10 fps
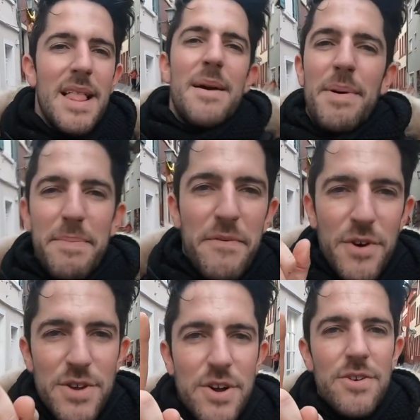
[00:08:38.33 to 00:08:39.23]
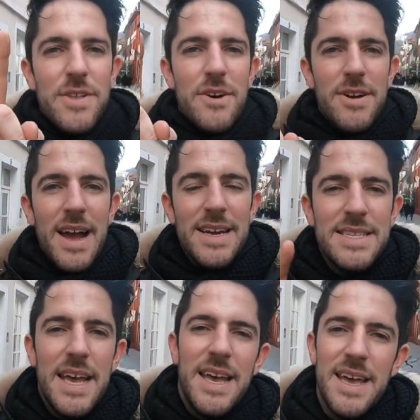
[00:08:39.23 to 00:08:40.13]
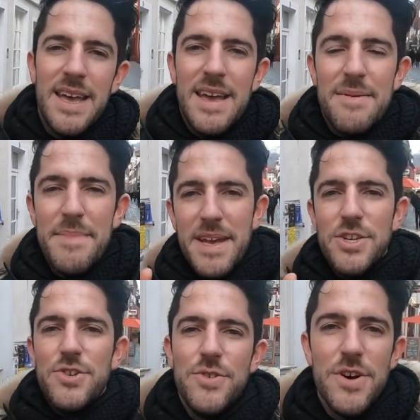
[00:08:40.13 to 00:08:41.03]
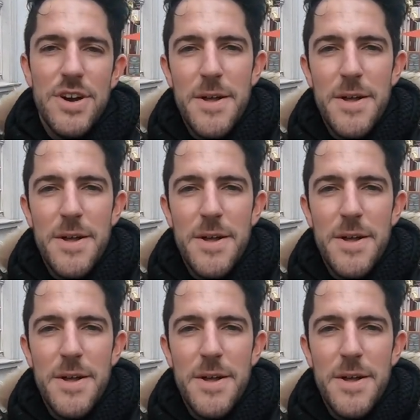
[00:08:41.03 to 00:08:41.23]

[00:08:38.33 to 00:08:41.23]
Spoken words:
But before you go now, guys, make sure